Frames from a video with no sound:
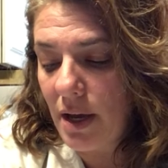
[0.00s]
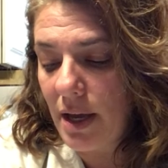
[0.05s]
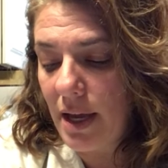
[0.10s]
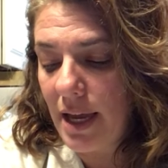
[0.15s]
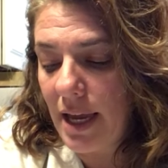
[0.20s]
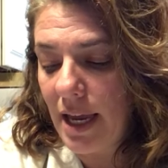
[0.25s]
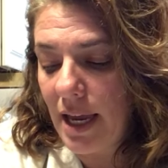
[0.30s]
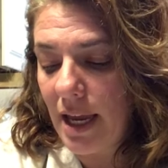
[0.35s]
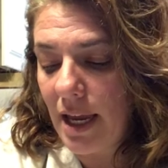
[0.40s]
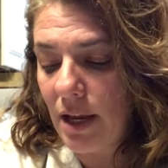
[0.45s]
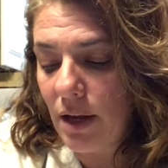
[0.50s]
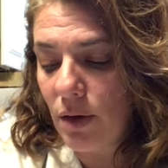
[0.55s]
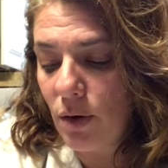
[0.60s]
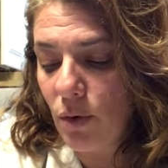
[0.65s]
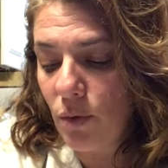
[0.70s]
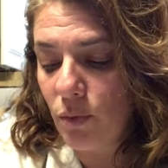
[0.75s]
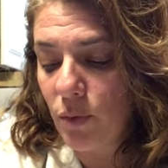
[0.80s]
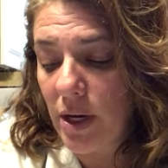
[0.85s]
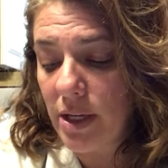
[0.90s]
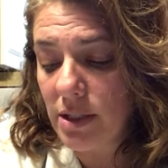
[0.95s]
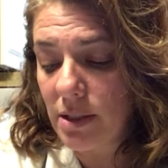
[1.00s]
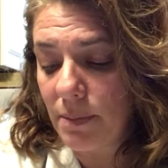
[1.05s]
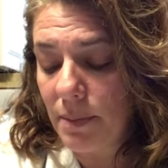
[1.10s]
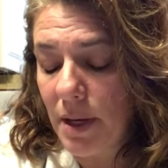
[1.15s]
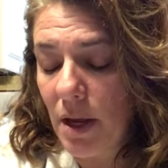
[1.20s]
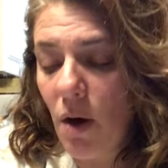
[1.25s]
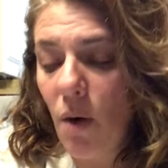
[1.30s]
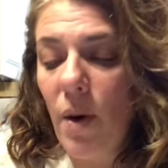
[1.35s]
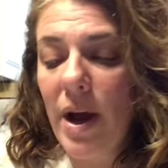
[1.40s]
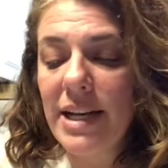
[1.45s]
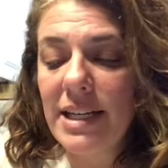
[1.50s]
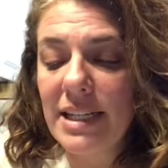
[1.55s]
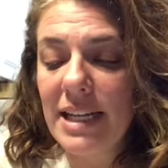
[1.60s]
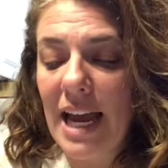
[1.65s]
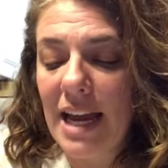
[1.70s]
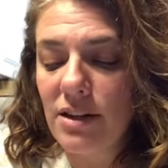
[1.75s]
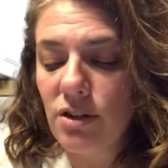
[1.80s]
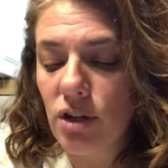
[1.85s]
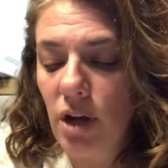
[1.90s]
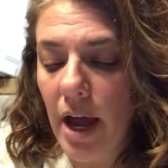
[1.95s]
a recipe. Oh, I did
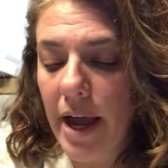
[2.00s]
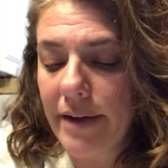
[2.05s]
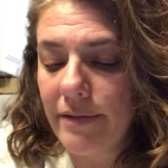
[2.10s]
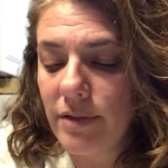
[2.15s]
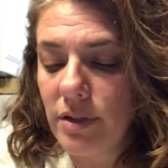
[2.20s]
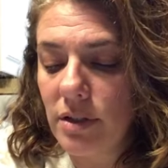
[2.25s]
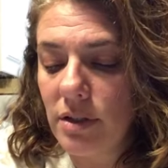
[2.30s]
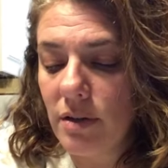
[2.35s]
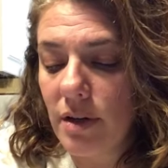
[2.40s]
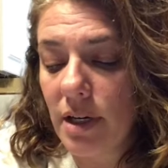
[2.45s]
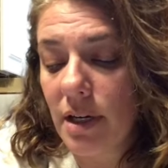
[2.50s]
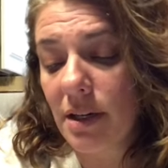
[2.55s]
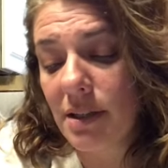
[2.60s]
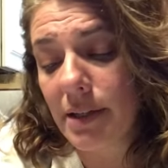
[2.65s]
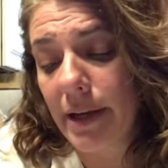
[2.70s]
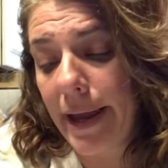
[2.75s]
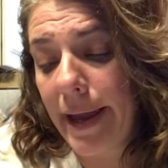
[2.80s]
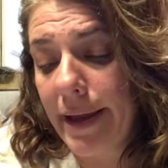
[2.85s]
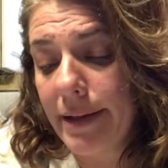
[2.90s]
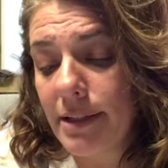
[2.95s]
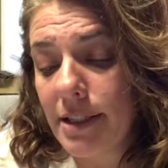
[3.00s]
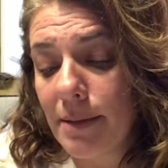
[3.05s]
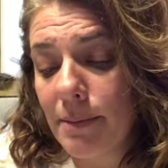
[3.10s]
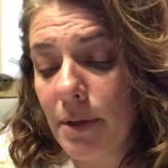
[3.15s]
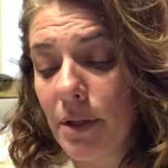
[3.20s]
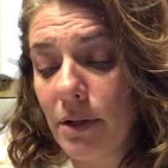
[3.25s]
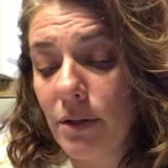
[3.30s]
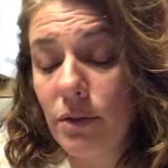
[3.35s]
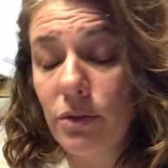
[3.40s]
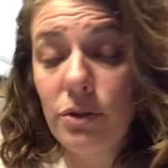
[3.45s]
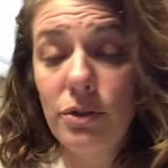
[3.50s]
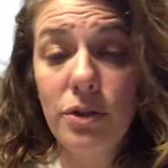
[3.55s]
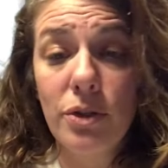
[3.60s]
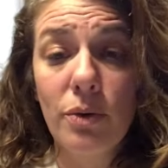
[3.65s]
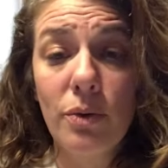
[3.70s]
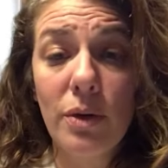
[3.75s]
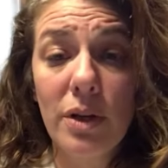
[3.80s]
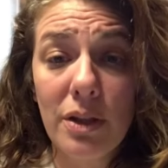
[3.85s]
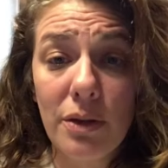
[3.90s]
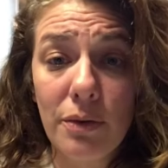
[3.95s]
add chives to it because I had some of those
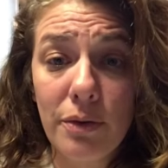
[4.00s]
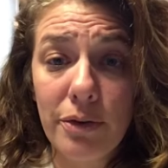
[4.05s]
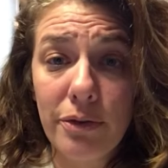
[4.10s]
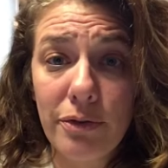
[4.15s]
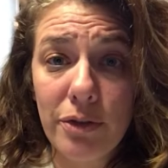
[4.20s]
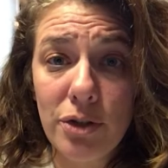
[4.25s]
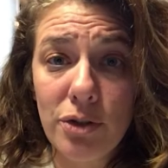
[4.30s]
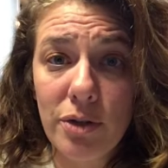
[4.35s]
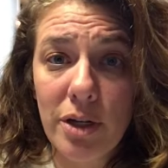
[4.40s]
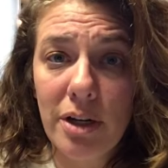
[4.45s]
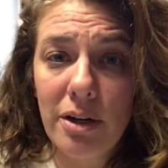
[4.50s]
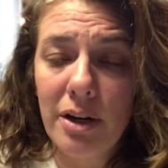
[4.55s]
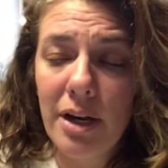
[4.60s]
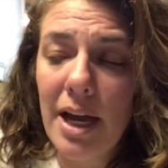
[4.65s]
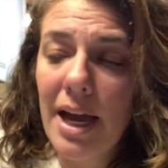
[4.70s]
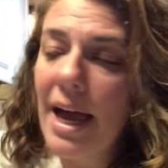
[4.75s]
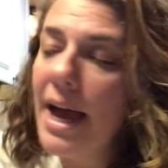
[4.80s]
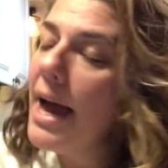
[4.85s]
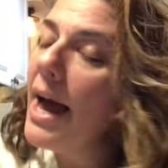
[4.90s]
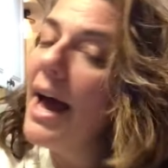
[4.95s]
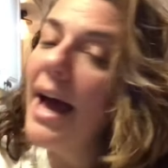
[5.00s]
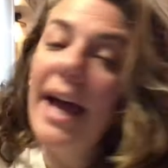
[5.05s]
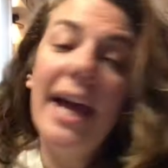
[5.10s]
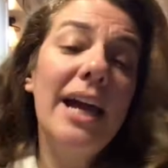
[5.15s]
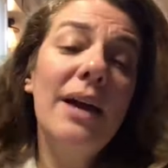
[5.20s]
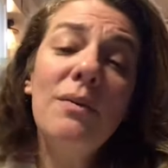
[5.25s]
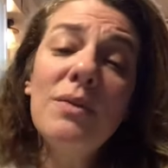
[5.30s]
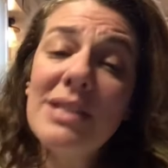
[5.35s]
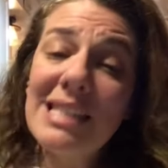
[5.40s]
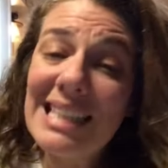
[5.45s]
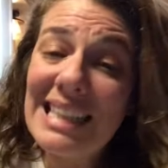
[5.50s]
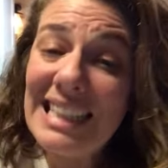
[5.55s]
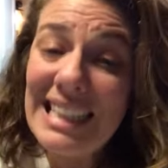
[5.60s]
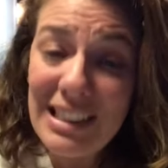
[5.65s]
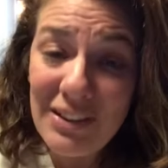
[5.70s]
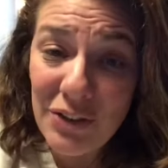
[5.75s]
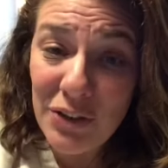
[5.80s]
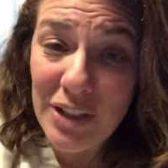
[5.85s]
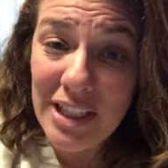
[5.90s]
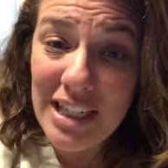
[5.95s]
too in the refrigerator. It was
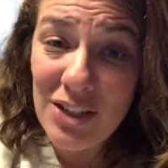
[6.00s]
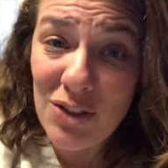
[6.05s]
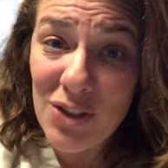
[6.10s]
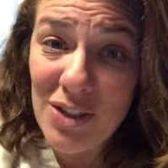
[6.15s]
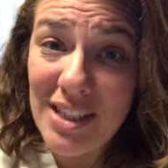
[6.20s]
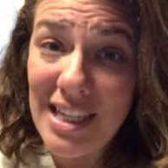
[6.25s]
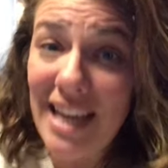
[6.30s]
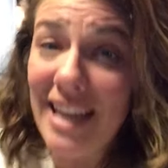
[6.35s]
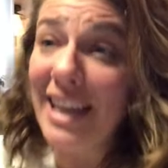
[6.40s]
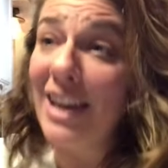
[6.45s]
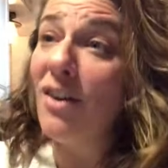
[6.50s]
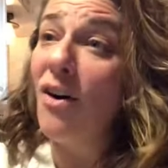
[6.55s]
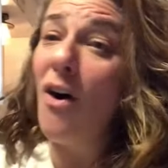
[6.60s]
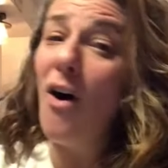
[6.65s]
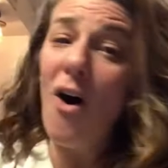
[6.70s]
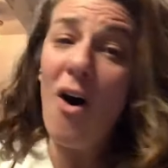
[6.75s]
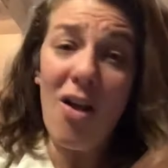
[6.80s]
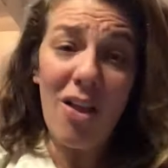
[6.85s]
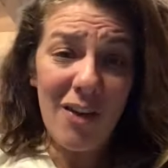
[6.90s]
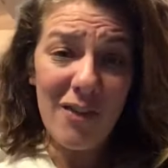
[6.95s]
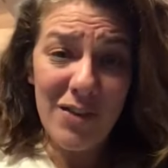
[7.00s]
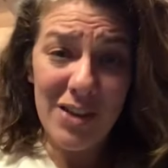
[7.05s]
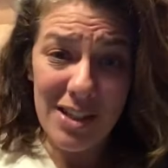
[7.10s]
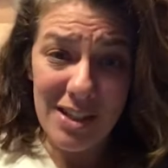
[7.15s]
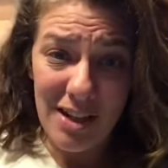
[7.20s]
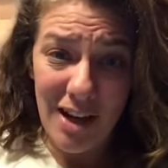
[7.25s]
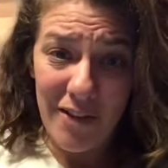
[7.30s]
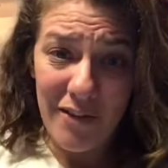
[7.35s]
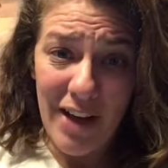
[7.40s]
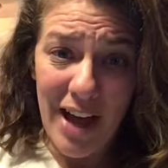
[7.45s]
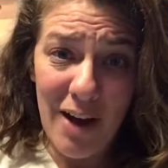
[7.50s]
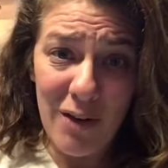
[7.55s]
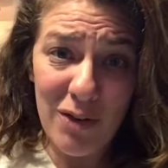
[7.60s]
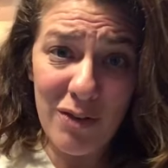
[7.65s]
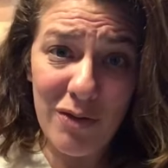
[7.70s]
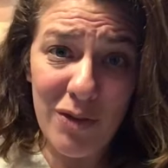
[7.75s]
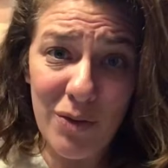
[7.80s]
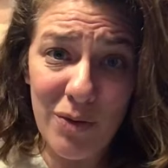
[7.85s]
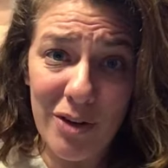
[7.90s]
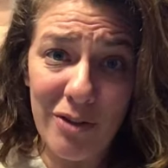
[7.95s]
literally just taking all of the stuff out of
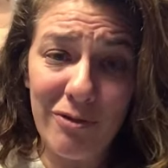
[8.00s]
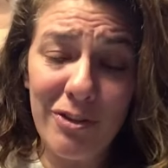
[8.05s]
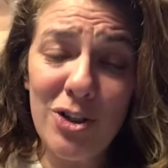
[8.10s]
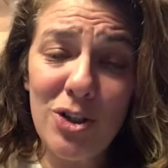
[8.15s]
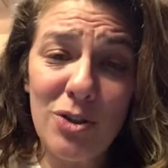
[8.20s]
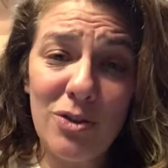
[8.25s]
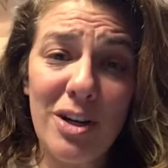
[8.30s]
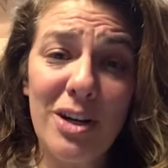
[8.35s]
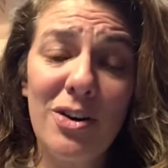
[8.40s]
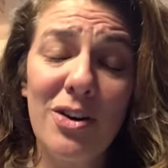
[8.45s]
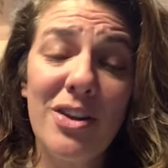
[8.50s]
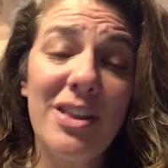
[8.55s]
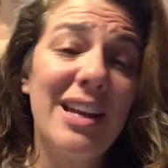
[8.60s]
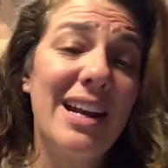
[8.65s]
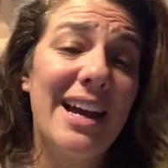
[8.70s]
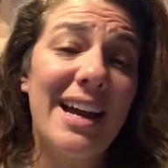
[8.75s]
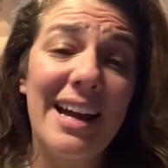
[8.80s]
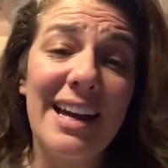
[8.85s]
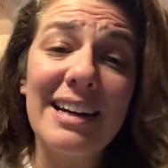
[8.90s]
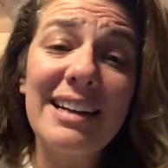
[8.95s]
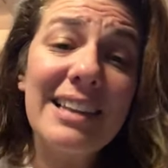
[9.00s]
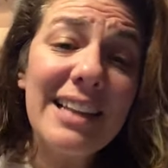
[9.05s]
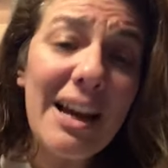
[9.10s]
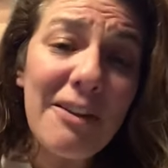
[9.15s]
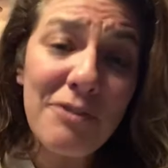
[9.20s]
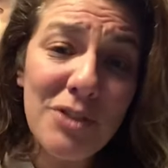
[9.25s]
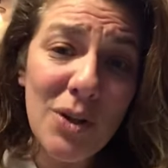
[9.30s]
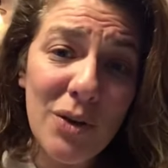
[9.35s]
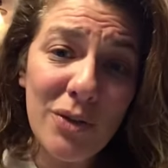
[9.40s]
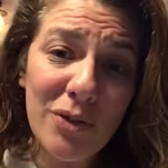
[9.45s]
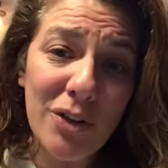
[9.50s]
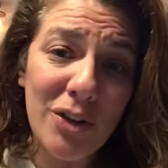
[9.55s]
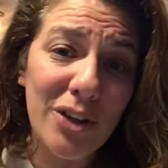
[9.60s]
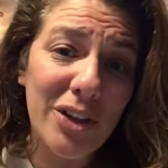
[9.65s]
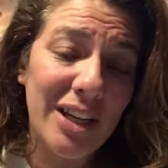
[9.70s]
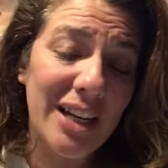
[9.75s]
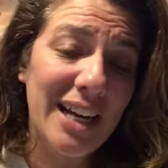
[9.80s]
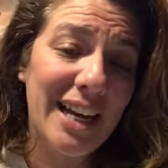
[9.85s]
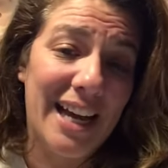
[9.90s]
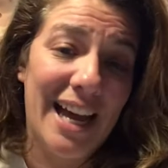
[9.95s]
the refrigerator that I had left over
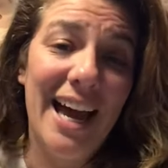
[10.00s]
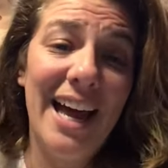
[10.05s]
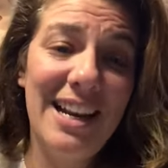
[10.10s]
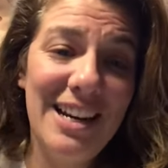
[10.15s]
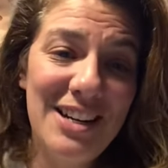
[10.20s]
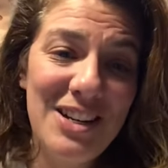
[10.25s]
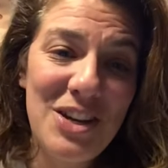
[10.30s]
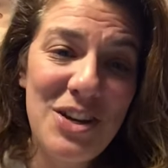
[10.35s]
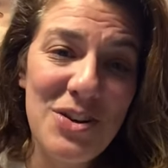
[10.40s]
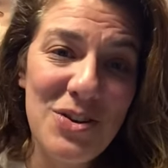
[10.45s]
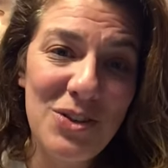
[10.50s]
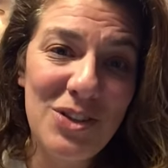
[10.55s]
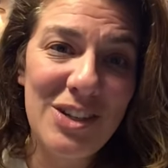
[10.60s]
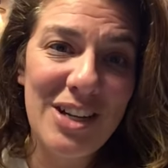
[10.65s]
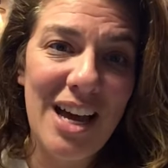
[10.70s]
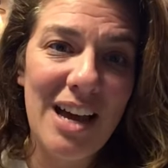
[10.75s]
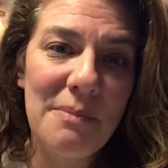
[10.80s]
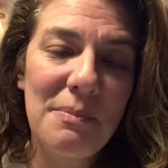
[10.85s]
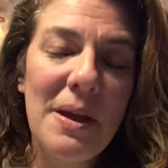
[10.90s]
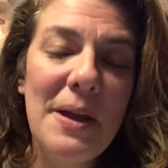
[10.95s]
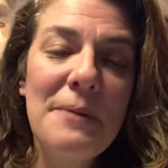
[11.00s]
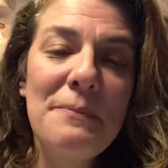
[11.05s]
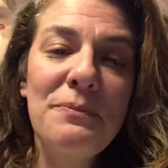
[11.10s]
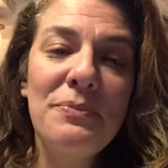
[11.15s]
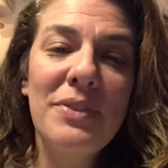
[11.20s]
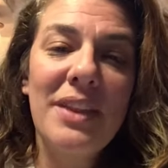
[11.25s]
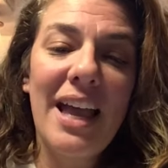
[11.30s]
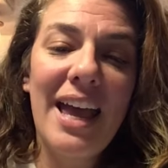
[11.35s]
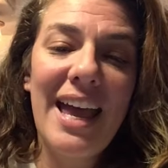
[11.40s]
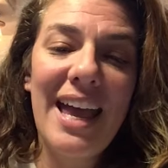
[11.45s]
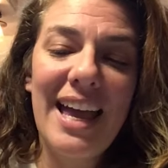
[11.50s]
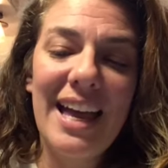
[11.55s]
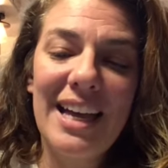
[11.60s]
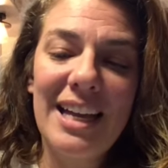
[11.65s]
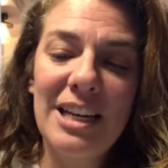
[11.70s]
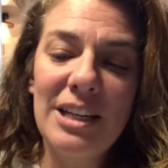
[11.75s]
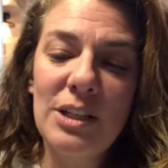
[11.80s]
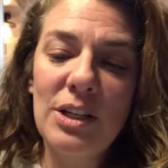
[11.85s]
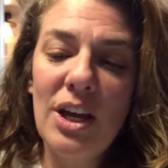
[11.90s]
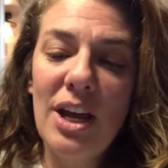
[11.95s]
that I hadn't used up
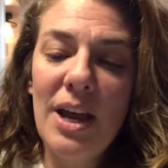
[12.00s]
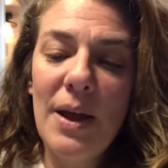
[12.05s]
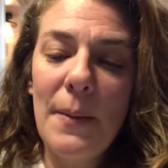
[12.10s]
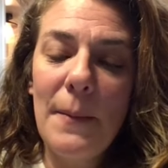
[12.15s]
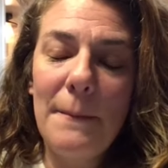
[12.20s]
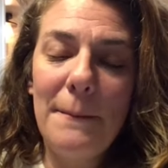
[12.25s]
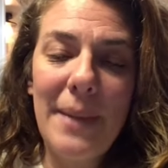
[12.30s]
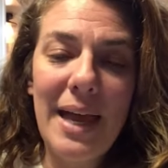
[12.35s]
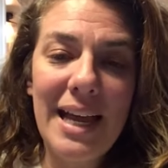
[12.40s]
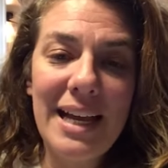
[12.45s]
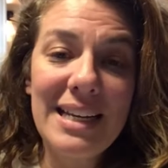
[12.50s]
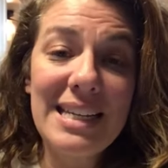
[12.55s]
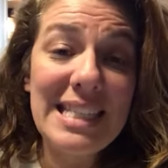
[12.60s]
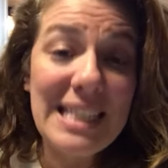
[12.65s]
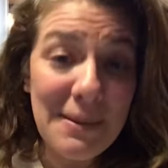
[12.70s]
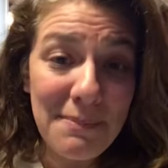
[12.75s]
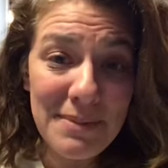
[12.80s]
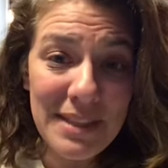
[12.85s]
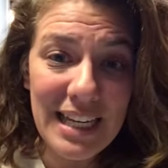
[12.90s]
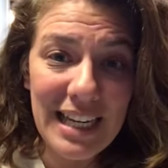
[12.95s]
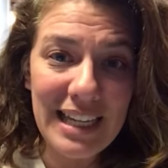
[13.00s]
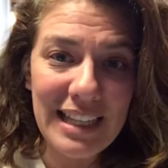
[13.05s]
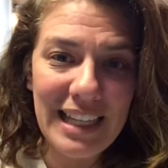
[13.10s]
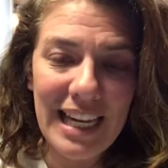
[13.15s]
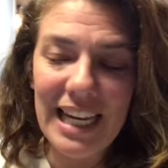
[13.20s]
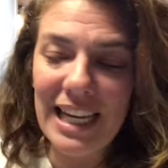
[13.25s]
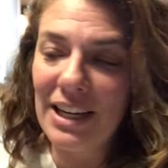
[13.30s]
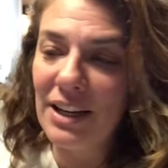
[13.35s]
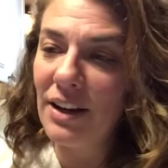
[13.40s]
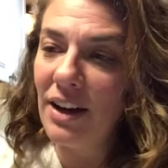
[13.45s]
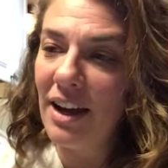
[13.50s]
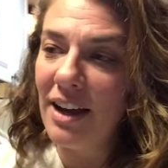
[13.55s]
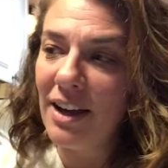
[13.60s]
and made something like